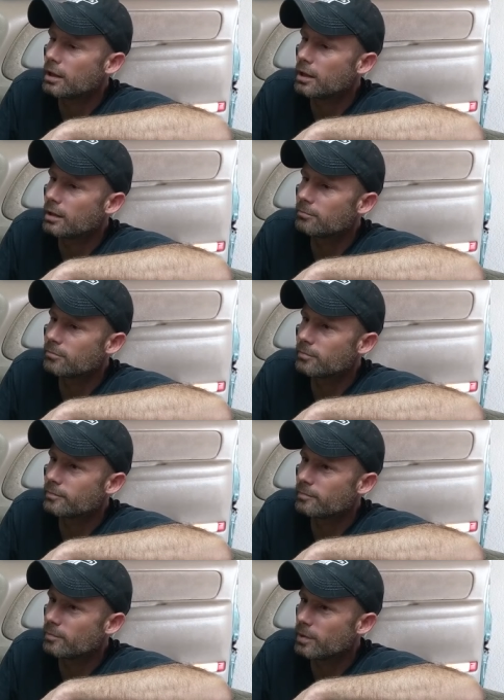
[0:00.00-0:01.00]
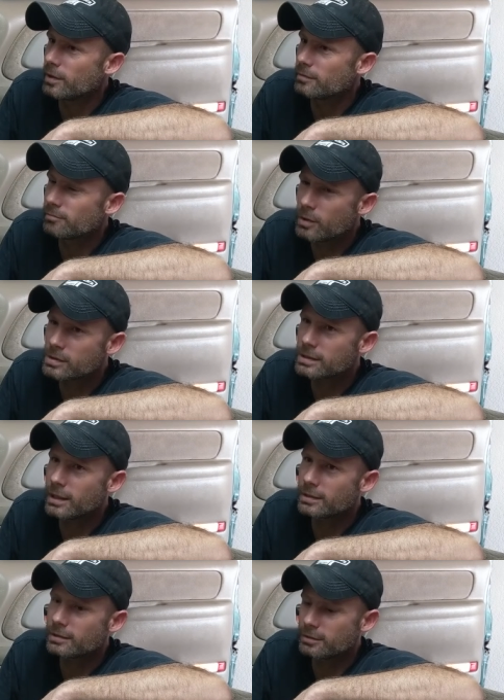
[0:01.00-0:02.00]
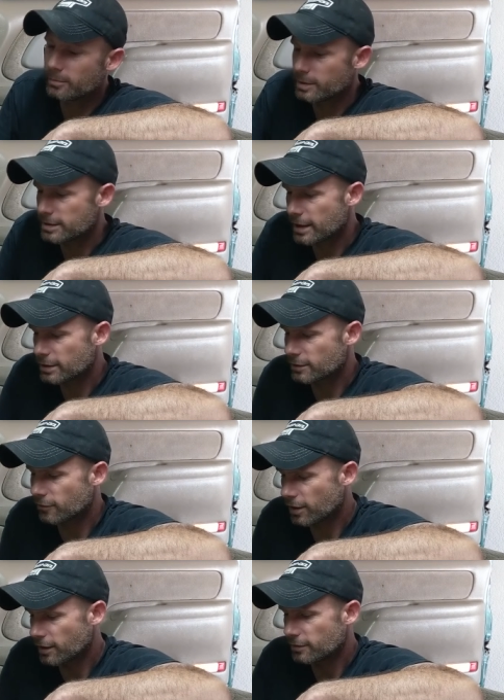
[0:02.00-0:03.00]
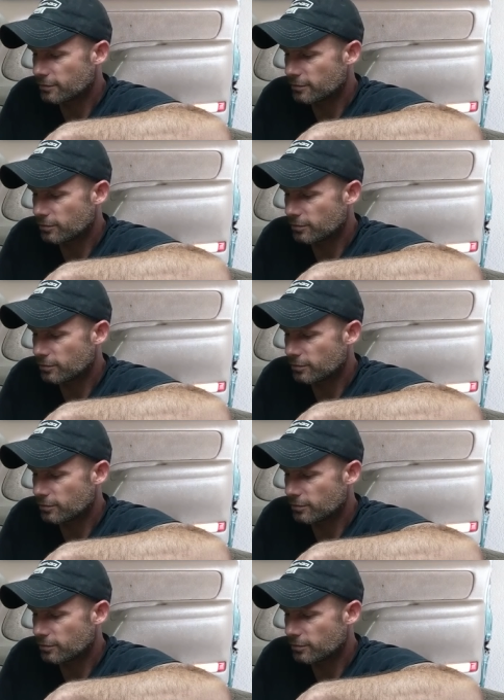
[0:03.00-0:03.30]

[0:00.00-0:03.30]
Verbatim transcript: Um, but most likely you'll be satisfied